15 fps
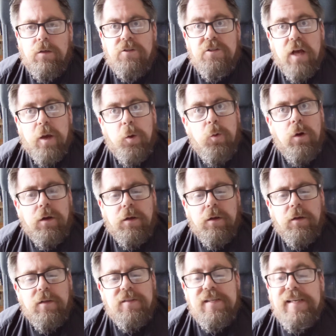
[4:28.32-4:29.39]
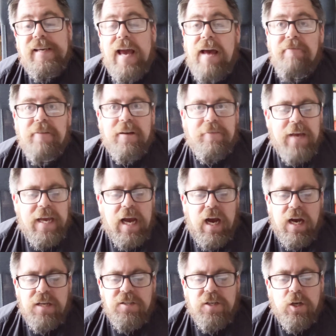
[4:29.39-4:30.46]
So, Together, they
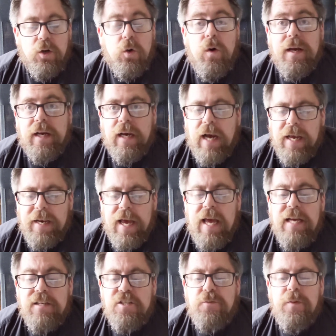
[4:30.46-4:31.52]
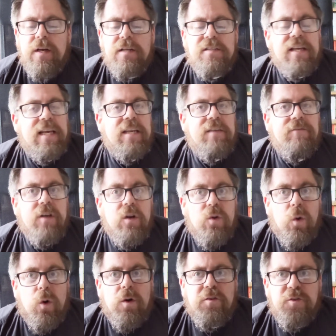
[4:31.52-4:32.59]
ask a lawyer, an expert in the
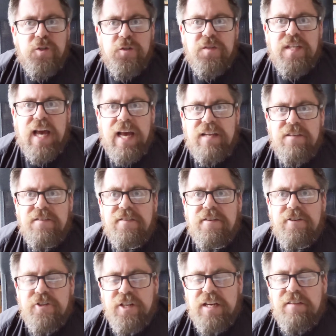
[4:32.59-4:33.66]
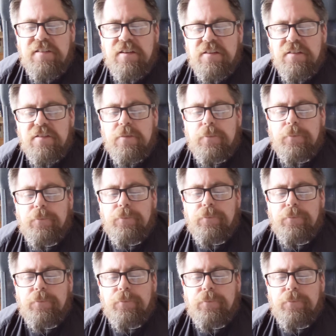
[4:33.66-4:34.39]
law, to test Jesus.